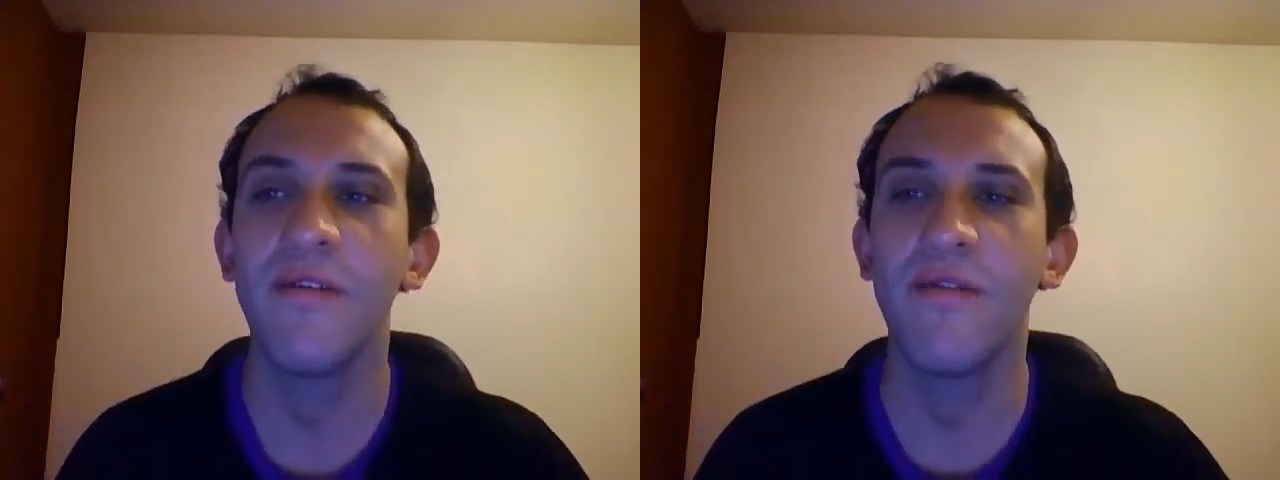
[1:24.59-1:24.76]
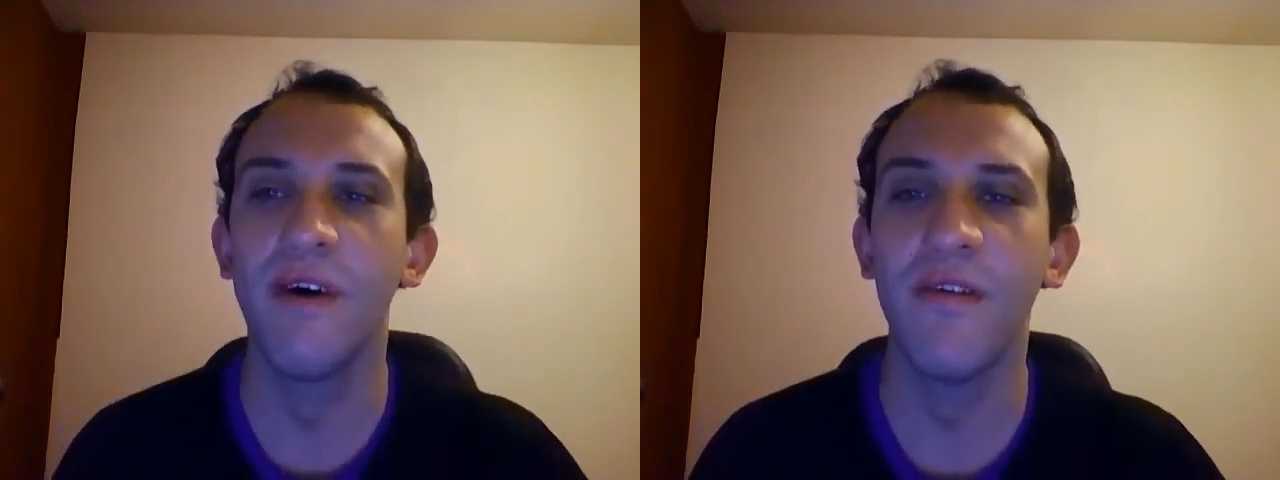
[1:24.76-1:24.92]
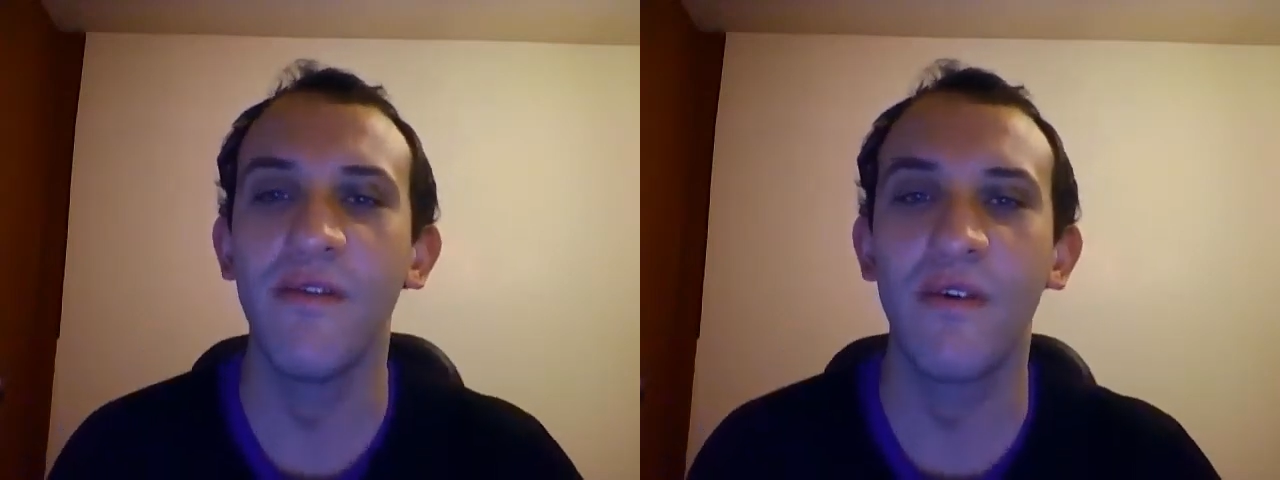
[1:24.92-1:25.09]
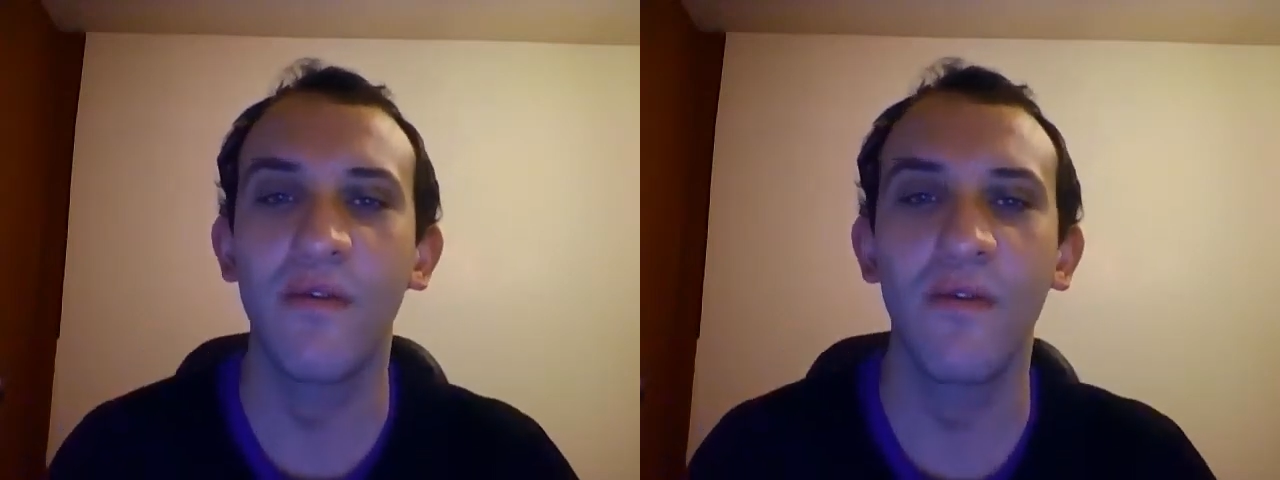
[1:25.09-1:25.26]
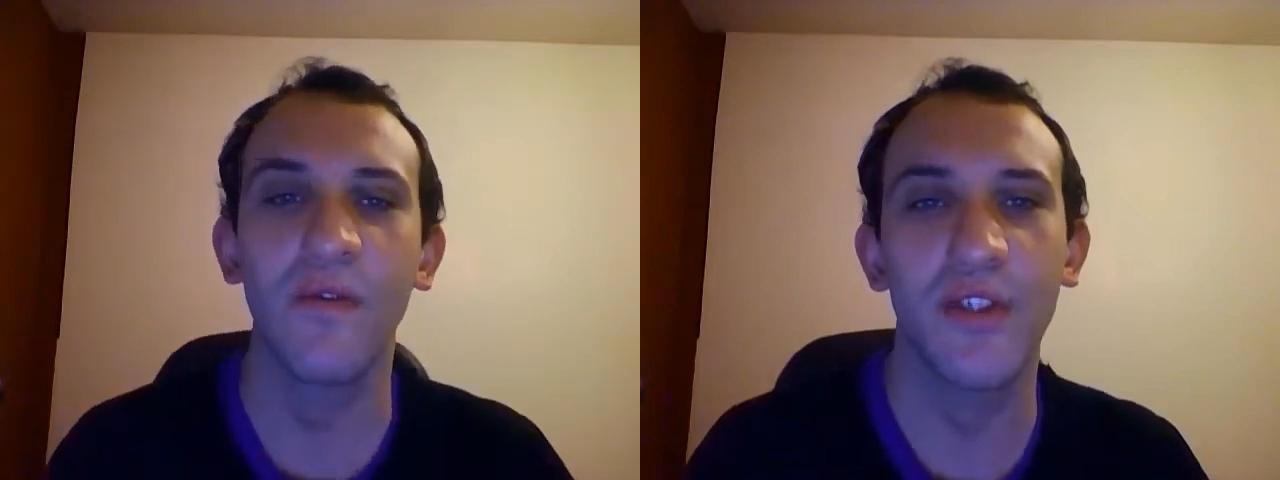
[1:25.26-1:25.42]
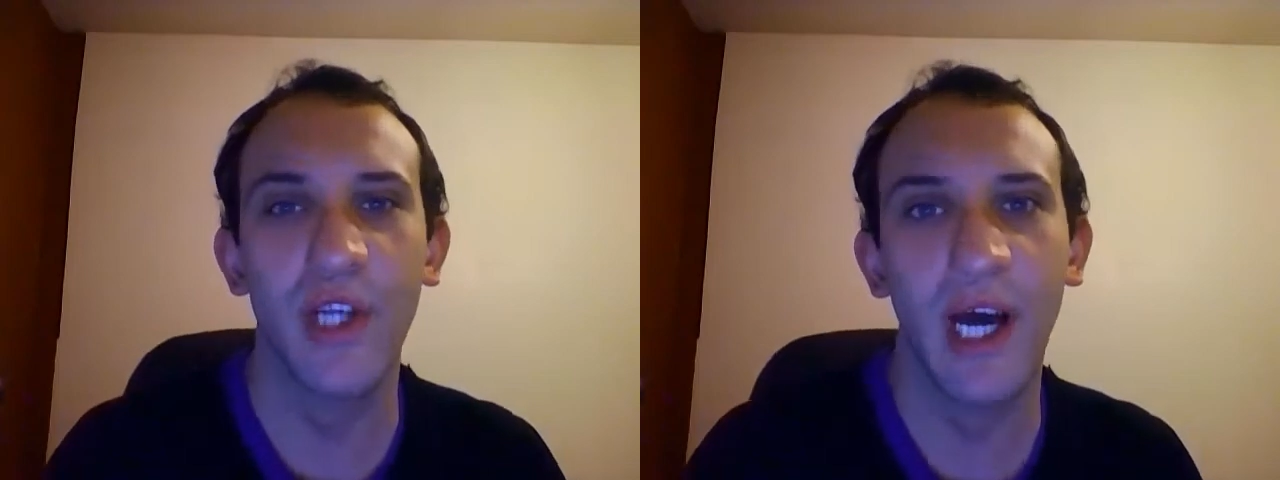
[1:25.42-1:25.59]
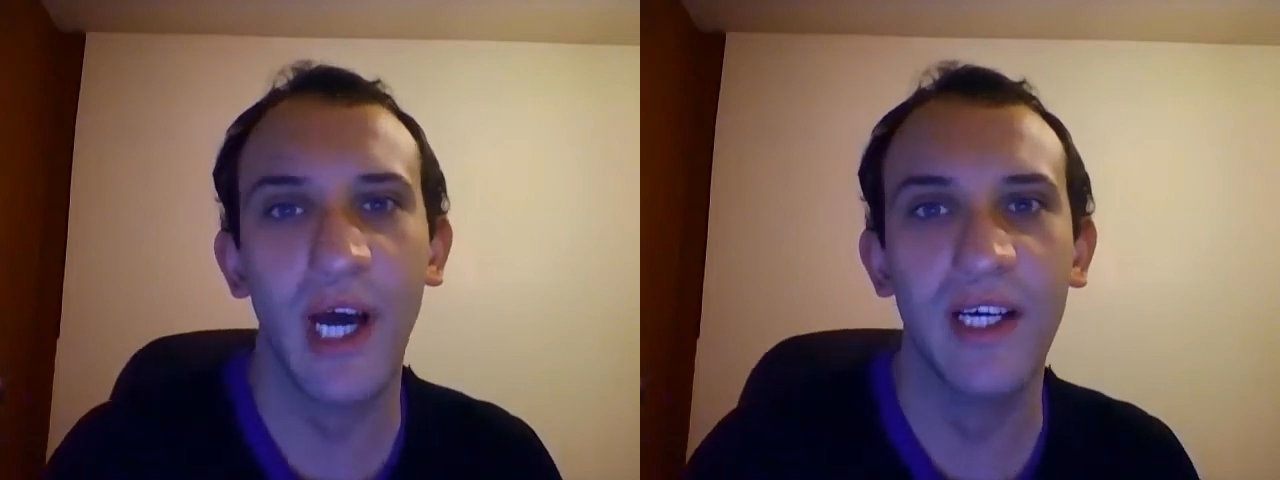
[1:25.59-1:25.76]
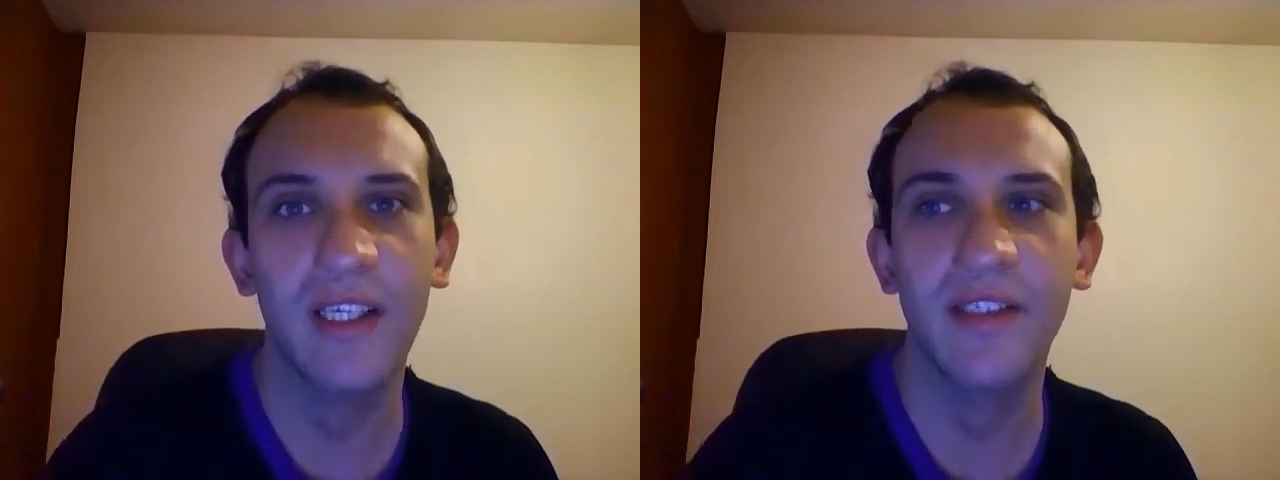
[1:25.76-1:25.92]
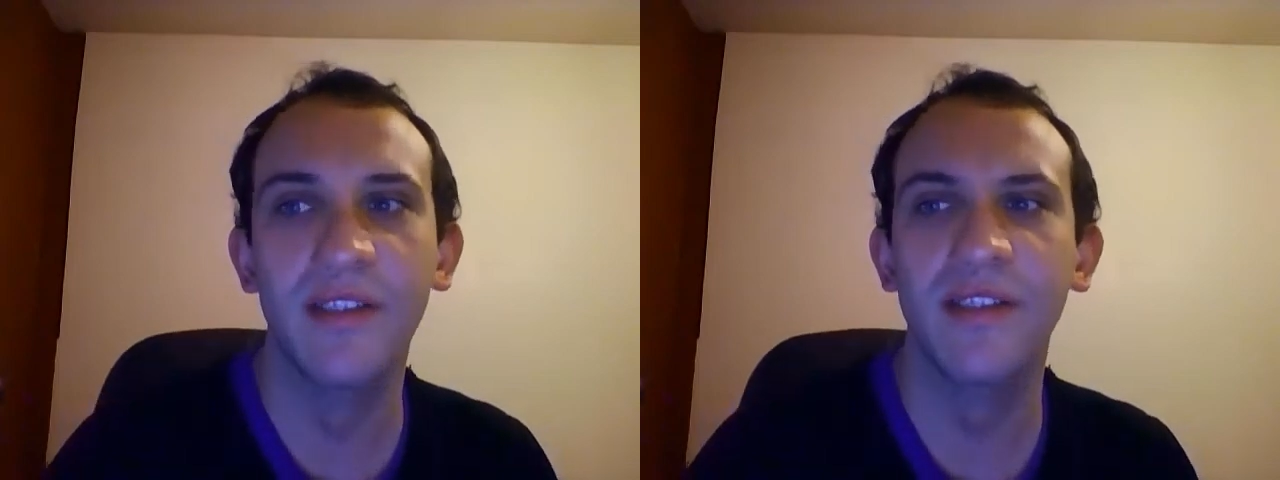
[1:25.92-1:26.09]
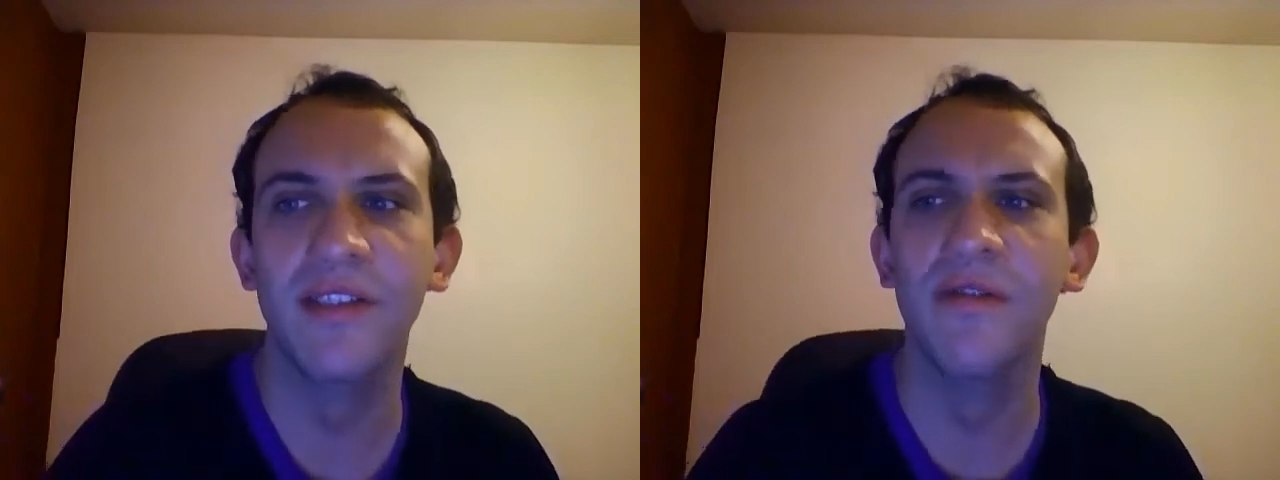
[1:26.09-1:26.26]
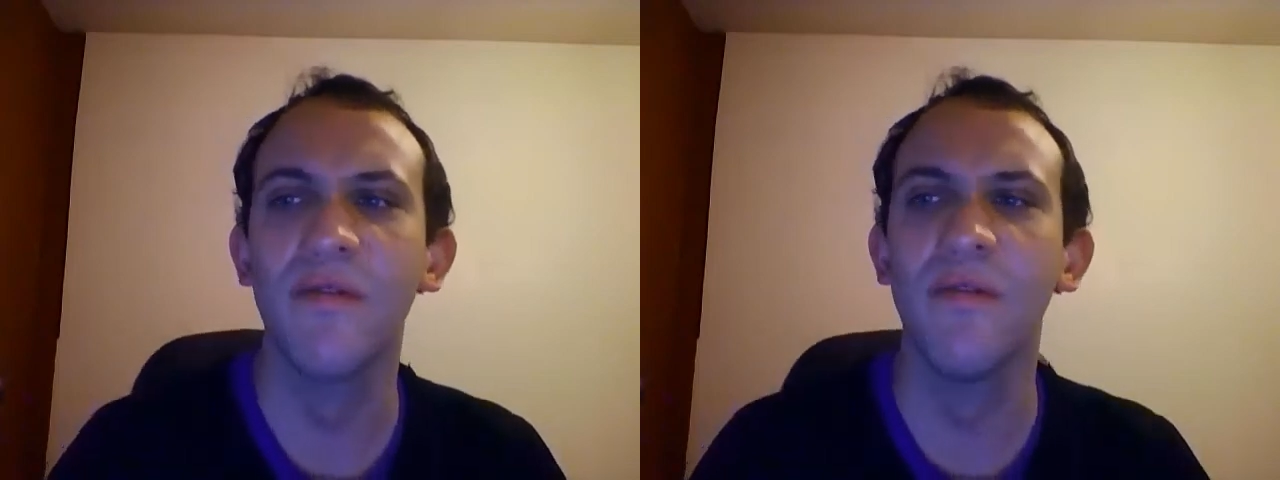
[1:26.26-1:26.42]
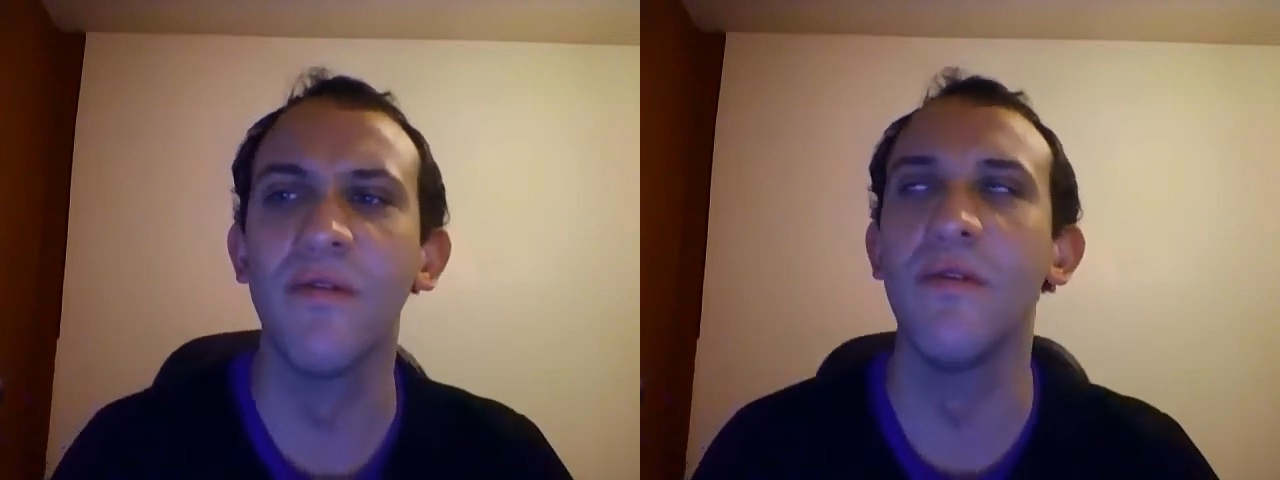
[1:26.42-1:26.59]
for either Klaus Iohannis
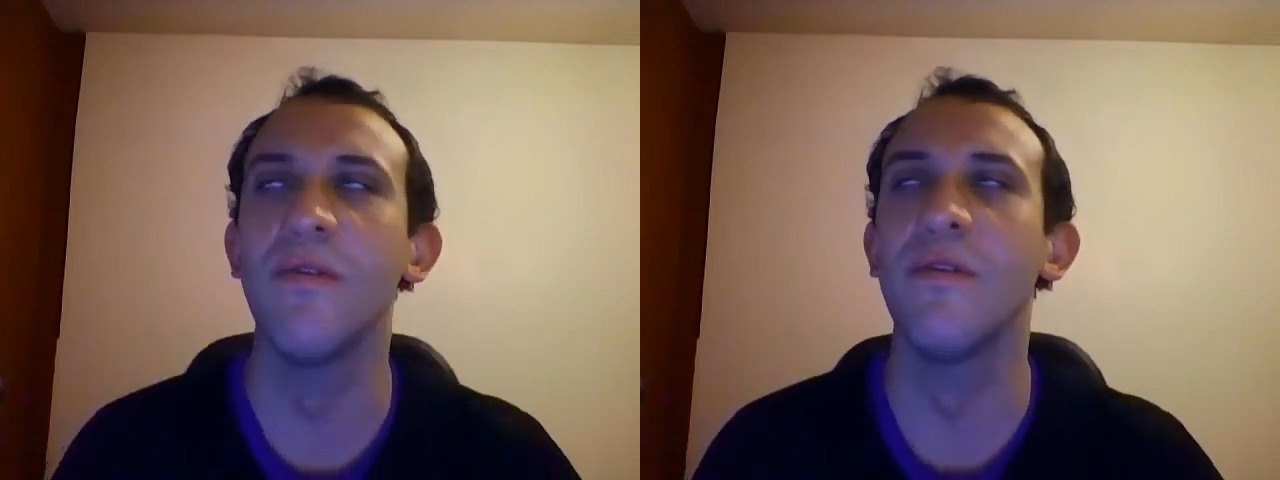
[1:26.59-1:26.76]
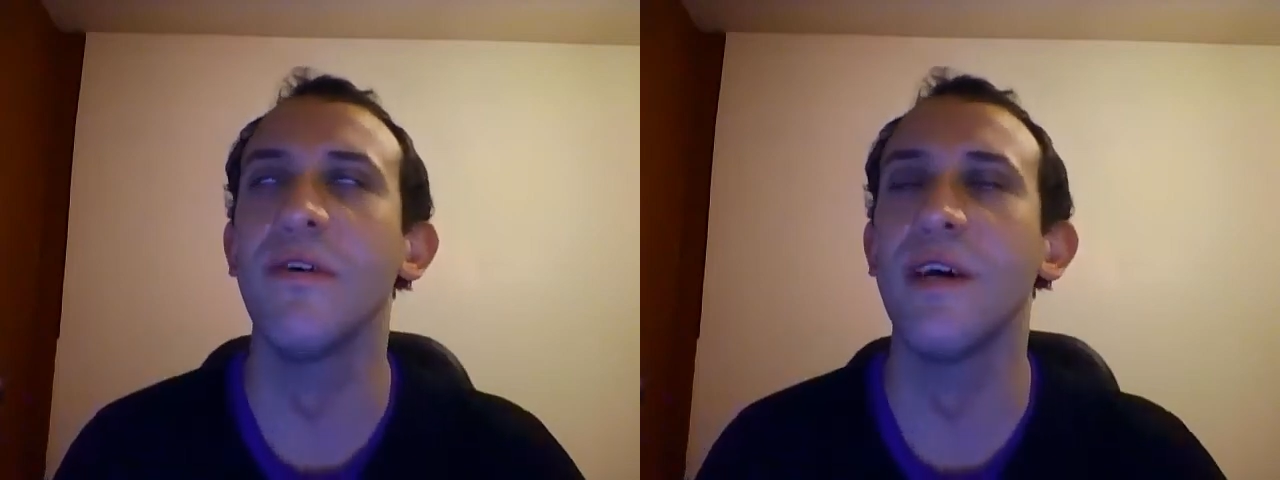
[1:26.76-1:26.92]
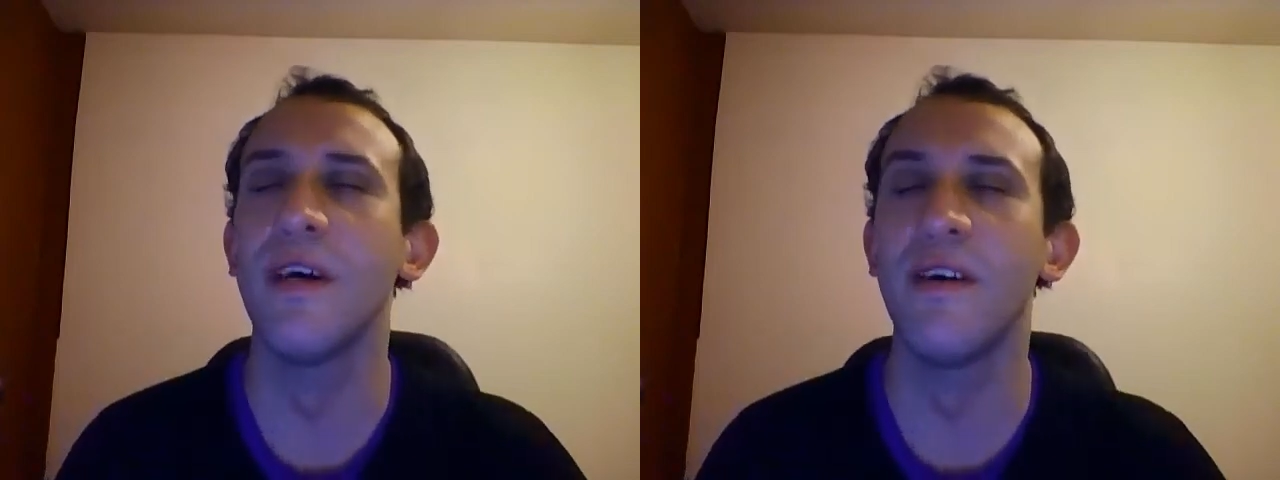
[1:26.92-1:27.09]
or